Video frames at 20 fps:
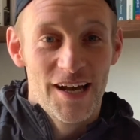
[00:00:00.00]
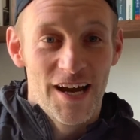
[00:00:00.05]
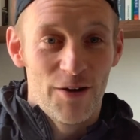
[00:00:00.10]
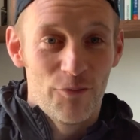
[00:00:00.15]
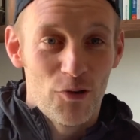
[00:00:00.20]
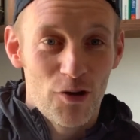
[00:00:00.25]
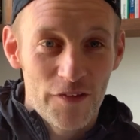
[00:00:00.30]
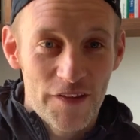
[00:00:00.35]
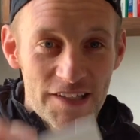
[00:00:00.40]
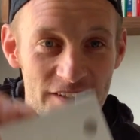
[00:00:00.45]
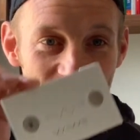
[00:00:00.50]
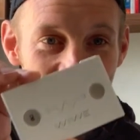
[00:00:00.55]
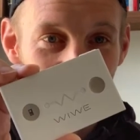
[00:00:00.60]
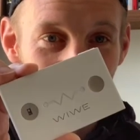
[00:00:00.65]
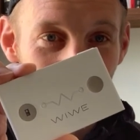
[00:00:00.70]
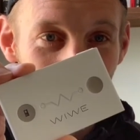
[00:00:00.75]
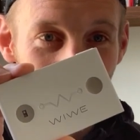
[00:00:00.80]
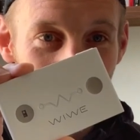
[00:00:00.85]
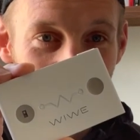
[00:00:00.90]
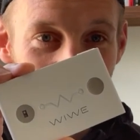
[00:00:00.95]
And what this
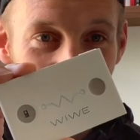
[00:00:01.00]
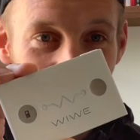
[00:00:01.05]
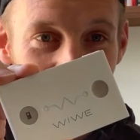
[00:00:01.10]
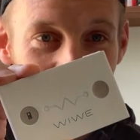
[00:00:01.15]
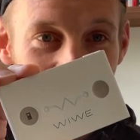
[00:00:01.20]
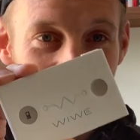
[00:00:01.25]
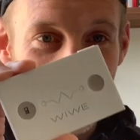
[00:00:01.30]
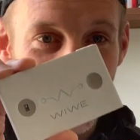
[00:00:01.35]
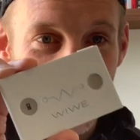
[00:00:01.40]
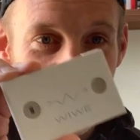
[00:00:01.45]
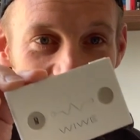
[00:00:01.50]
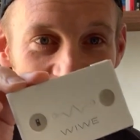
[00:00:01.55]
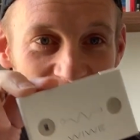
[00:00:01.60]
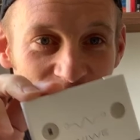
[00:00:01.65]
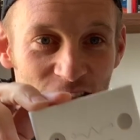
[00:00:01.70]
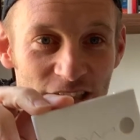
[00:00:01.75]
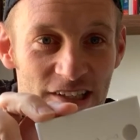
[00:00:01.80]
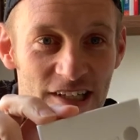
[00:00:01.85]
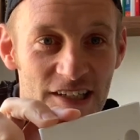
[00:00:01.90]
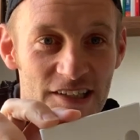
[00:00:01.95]
little credit card thing
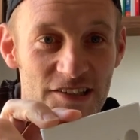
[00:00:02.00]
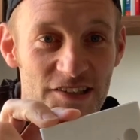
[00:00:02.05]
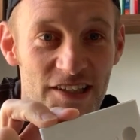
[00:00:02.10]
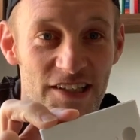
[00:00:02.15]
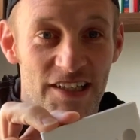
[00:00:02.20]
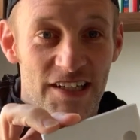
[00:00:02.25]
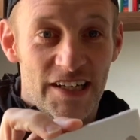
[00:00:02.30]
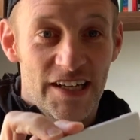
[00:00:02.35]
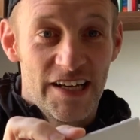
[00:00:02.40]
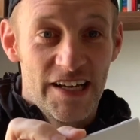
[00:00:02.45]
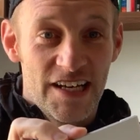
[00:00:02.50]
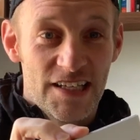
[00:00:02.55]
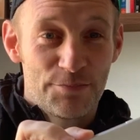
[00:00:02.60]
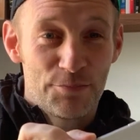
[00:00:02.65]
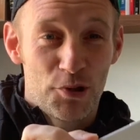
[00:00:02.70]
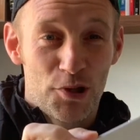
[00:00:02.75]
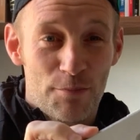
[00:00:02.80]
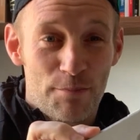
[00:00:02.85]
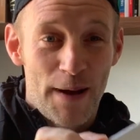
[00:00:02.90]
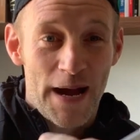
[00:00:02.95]
actually does is
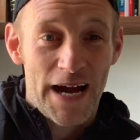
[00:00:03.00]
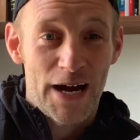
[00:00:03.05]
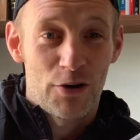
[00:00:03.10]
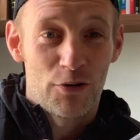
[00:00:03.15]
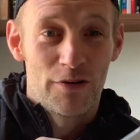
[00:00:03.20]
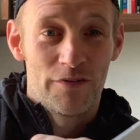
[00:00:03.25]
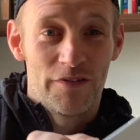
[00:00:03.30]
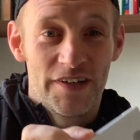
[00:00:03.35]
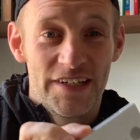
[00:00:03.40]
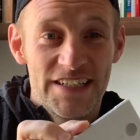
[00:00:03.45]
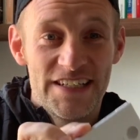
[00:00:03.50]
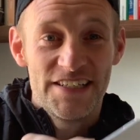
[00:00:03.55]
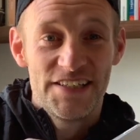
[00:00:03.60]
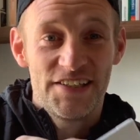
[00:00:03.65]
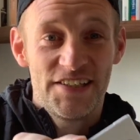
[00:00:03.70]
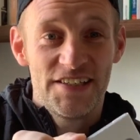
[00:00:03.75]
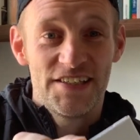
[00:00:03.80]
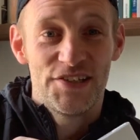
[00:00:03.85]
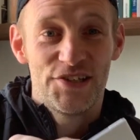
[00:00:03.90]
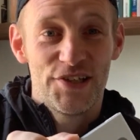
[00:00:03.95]
put the power of an
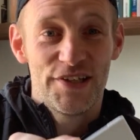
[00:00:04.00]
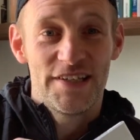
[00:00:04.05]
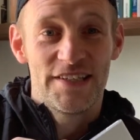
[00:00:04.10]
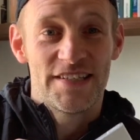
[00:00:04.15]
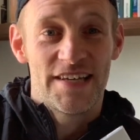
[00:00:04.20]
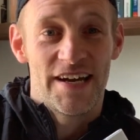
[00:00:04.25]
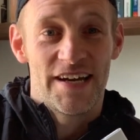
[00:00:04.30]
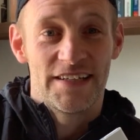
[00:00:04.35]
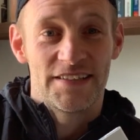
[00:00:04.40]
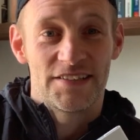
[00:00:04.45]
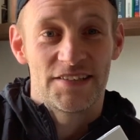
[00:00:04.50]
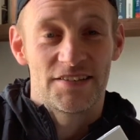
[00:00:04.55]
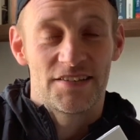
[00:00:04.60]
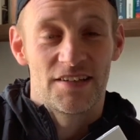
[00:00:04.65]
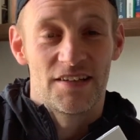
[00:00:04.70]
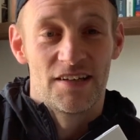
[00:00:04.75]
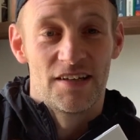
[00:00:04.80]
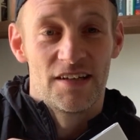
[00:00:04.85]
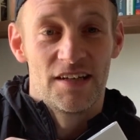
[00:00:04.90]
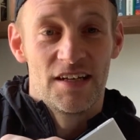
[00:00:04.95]
ECG test,
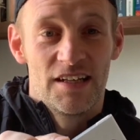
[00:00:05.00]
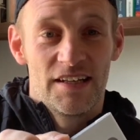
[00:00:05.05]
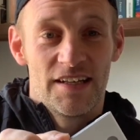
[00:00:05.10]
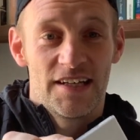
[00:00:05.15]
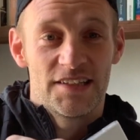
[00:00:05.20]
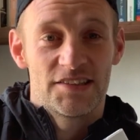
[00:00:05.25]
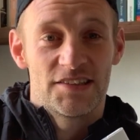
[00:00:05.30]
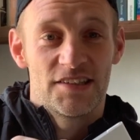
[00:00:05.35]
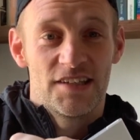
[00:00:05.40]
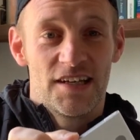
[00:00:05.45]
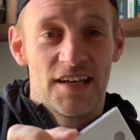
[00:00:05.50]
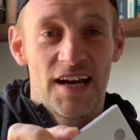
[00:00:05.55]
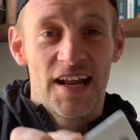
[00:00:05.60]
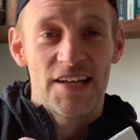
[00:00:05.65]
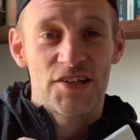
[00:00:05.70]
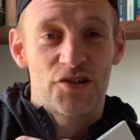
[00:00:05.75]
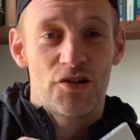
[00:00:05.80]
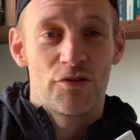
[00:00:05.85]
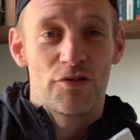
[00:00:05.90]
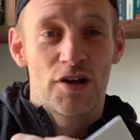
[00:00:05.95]
that's an
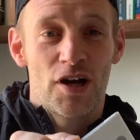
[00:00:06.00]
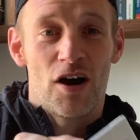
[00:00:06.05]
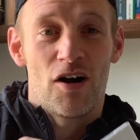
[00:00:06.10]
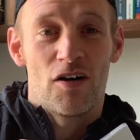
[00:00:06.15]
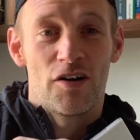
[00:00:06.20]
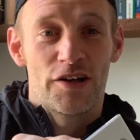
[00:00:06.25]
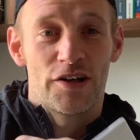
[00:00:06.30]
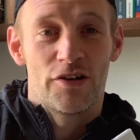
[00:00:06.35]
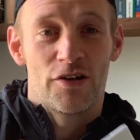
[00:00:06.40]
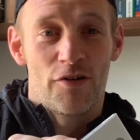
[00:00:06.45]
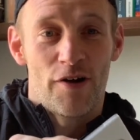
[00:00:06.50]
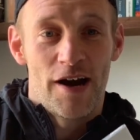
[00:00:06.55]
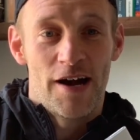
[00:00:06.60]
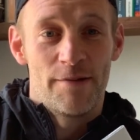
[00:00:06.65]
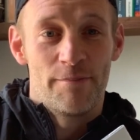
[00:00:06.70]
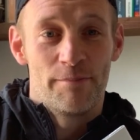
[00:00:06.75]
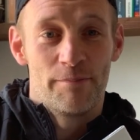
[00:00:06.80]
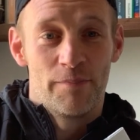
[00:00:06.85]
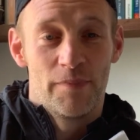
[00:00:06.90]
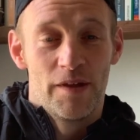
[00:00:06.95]

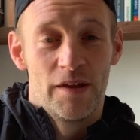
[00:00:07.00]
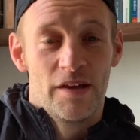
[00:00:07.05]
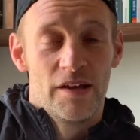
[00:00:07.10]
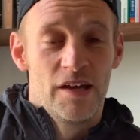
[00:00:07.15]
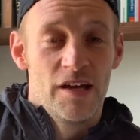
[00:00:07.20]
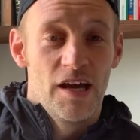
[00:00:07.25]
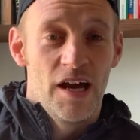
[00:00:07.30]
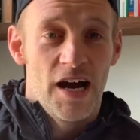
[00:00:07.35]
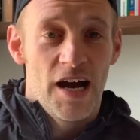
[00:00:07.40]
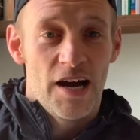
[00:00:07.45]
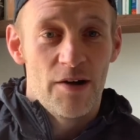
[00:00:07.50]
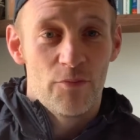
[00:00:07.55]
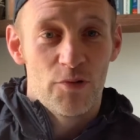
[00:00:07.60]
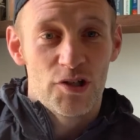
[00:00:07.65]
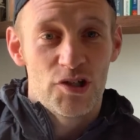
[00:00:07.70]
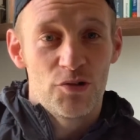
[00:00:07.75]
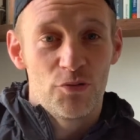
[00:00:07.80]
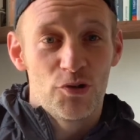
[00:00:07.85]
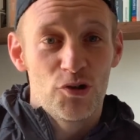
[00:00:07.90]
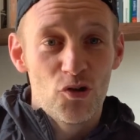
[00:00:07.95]
electrocardiogram,
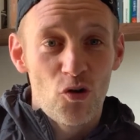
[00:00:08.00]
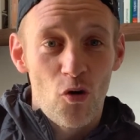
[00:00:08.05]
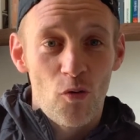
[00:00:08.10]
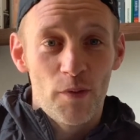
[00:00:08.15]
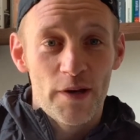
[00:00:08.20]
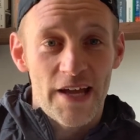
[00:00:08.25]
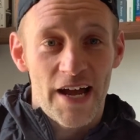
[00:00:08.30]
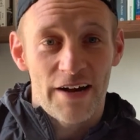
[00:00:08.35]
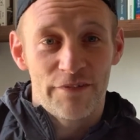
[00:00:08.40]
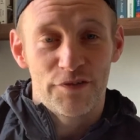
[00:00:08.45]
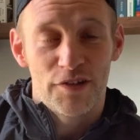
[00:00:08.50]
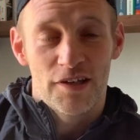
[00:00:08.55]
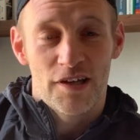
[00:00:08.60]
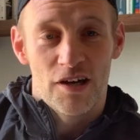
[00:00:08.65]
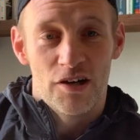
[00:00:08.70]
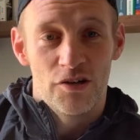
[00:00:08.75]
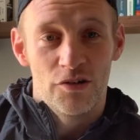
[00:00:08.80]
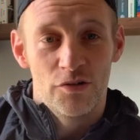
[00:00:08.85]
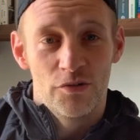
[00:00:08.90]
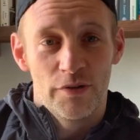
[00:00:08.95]
which you would normally have to
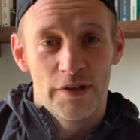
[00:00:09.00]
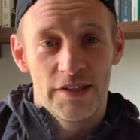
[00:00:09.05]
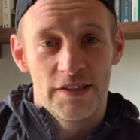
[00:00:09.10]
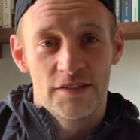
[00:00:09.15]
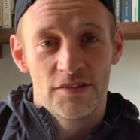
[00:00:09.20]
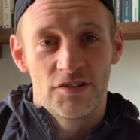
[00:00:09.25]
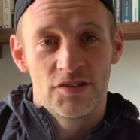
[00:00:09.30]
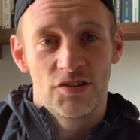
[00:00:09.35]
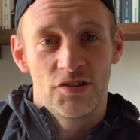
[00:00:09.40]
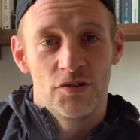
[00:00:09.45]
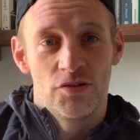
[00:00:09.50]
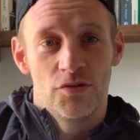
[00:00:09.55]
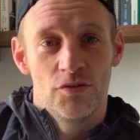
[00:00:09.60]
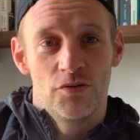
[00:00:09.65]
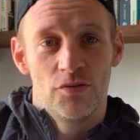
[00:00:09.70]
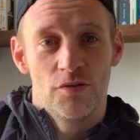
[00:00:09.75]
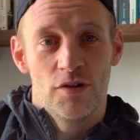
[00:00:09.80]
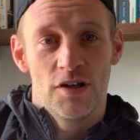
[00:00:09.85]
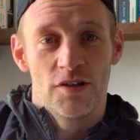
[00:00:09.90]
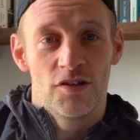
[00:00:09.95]
go
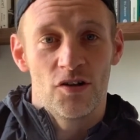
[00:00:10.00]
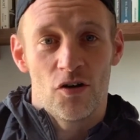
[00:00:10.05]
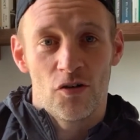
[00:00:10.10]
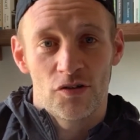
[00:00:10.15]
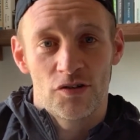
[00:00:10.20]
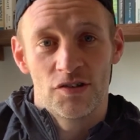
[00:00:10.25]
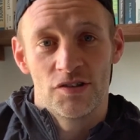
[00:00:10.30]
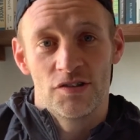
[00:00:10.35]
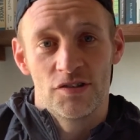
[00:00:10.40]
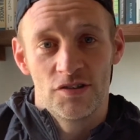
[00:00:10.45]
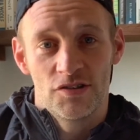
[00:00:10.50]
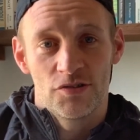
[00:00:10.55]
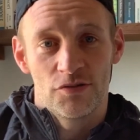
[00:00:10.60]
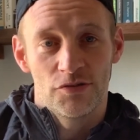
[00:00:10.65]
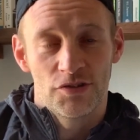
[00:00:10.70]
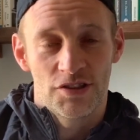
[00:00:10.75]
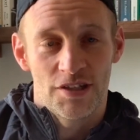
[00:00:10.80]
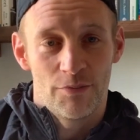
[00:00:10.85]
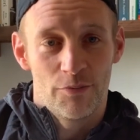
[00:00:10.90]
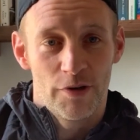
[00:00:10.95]
into a doctor's
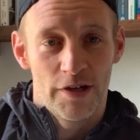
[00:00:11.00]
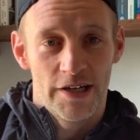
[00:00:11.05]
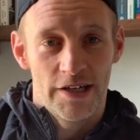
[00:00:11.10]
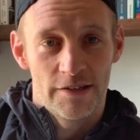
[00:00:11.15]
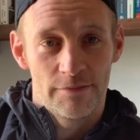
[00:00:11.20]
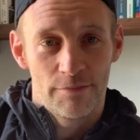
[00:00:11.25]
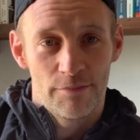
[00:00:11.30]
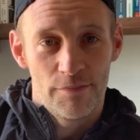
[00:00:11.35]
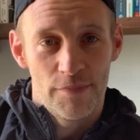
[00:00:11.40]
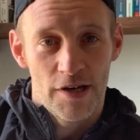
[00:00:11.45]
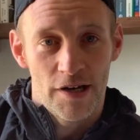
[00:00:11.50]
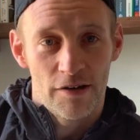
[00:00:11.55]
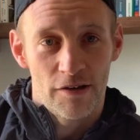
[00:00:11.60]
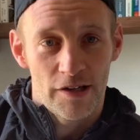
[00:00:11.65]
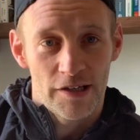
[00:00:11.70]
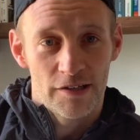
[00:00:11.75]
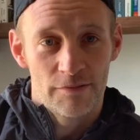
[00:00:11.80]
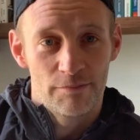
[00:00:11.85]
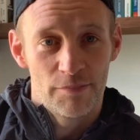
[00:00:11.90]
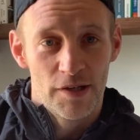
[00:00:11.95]
or somewhere, you know,
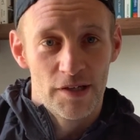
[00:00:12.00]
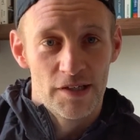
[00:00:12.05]
like